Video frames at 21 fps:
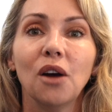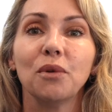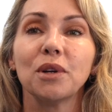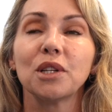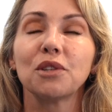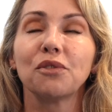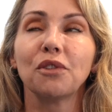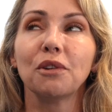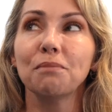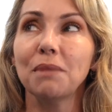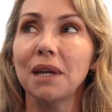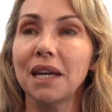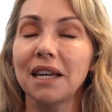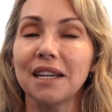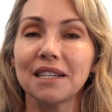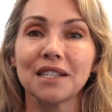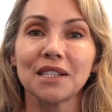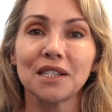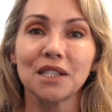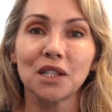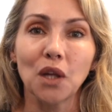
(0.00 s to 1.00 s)
which for me
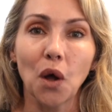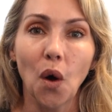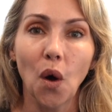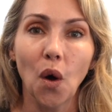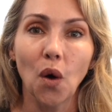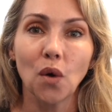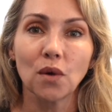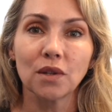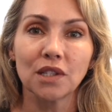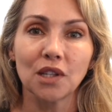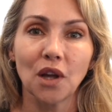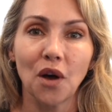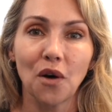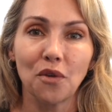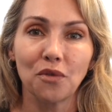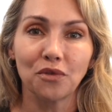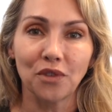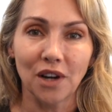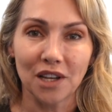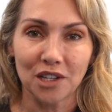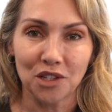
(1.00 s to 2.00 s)
is so
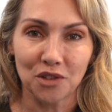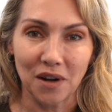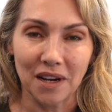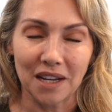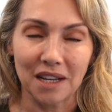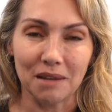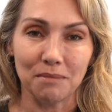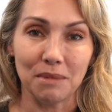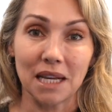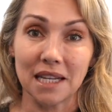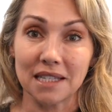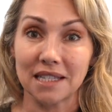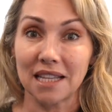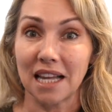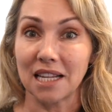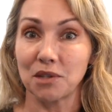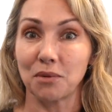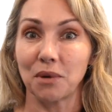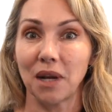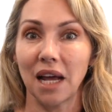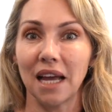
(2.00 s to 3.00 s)
frustrating because
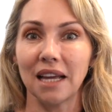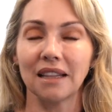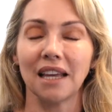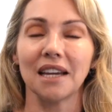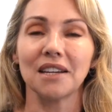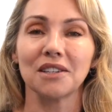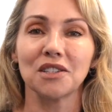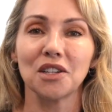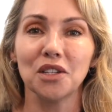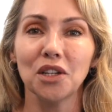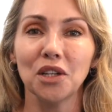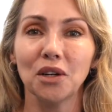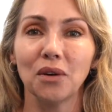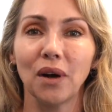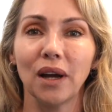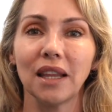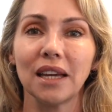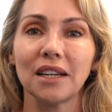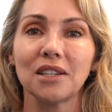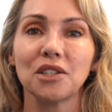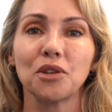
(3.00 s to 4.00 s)
that's what I like to do.
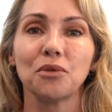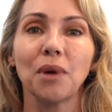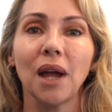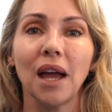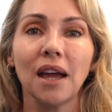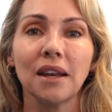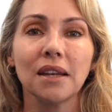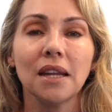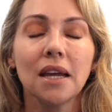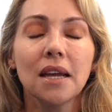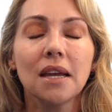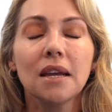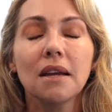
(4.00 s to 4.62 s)
I like to run,